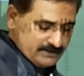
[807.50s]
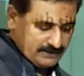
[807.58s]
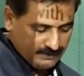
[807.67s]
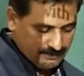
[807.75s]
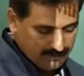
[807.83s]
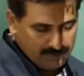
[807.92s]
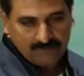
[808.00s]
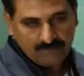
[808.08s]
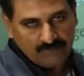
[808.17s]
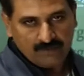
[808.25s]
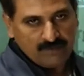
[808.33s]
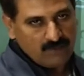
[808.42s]
it, right?
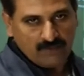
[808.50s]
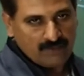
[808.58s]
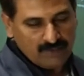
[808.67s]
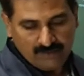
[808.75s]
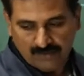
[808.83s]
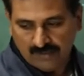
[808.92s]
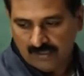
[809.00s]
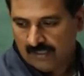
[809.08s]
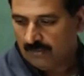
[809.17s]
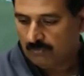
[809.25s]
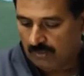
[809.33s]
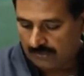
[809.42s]
Okay.
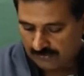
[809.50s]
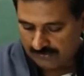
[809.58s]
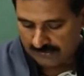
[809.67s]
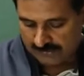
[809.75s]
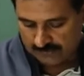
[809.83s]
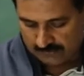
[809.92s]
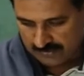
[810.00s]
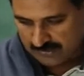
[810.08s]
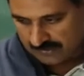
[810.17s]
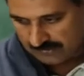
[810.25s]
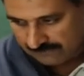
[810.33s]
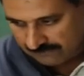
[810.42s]
We'll move on to the next
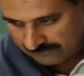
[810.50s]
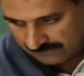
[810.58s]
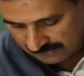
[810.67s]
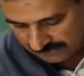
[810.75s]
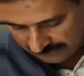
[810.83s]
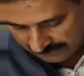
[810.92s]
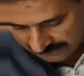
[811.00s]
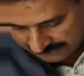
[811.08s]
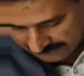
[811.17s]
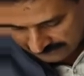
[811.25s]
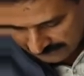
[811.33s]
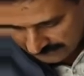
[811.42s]
question. That
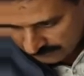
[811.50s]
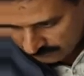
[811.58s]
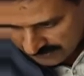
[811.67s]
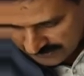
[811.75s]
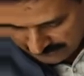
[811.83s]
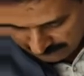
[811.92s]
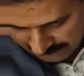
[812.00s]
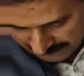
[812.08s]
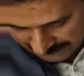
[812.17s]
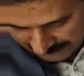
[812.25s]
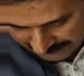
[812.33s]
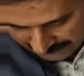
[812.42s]
is question
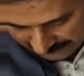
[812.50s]
number